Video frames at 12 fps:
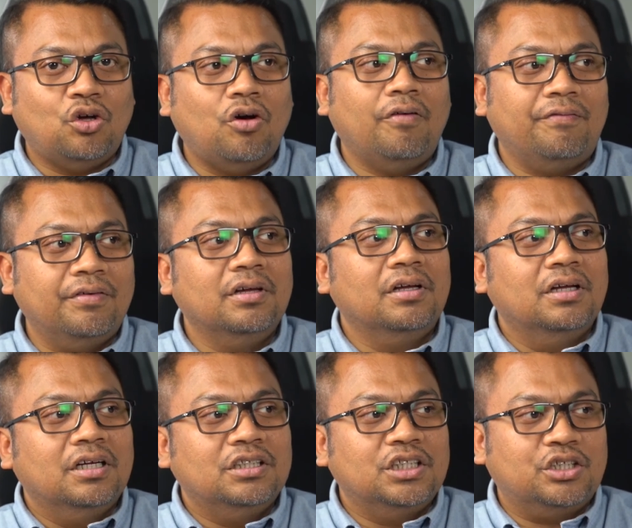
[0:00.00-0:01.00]
of
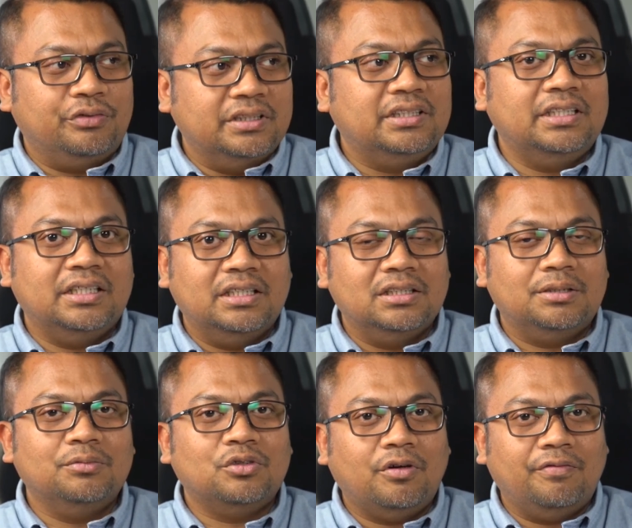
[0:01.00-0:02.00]
decreasing in
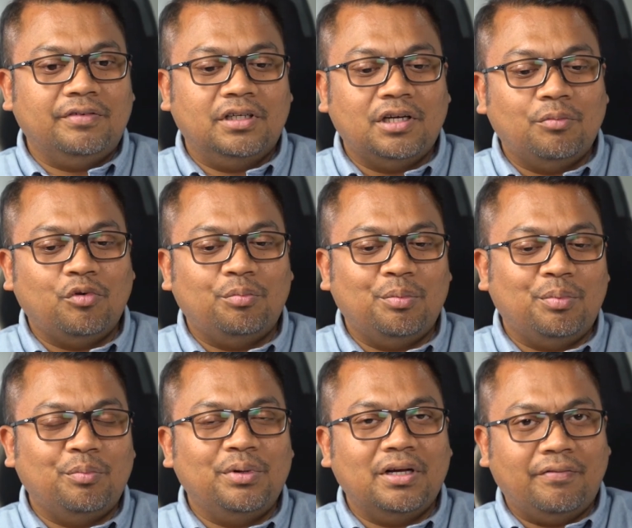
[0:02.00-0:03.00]
terms of the number of
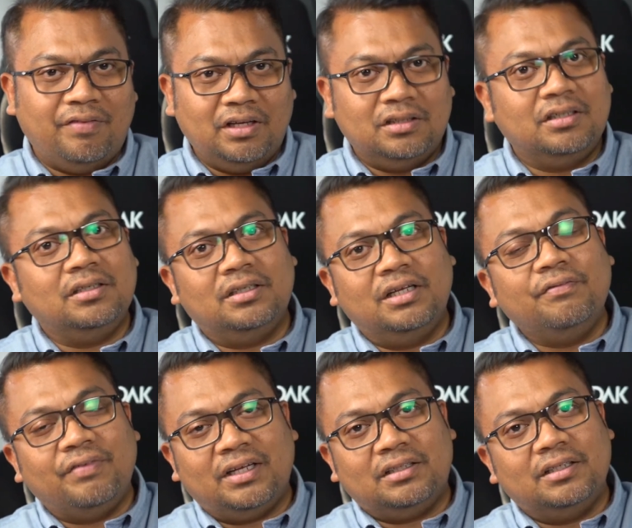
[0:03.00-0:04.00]
people being
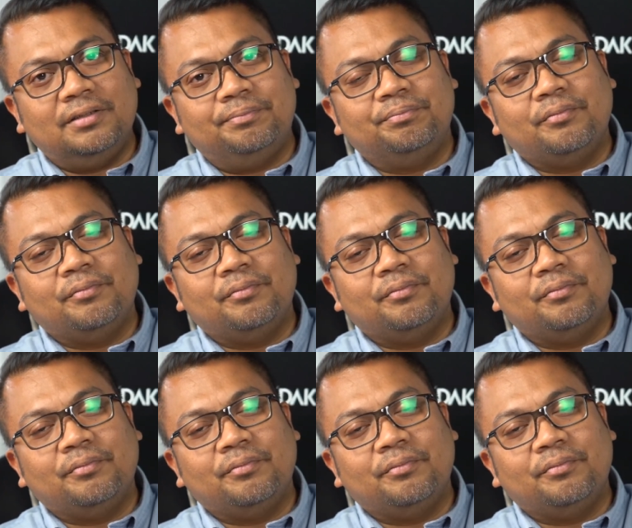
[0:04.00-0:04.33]
infected.